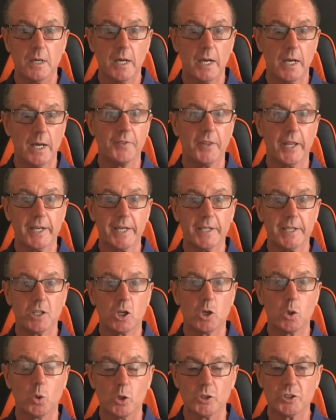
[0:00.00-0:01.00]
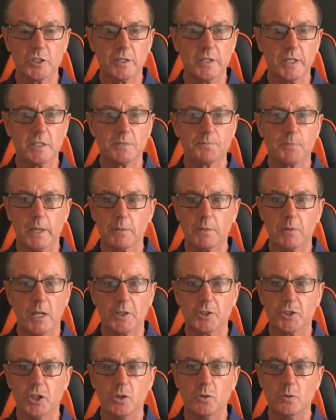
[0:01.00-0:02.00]
and then into coaching these people.
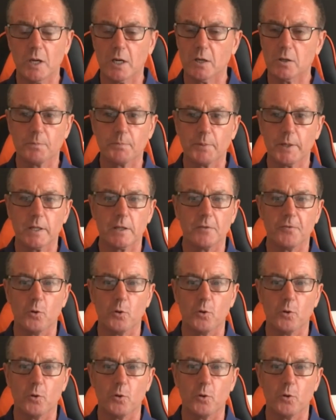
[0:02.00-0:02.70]
I knew I could pick the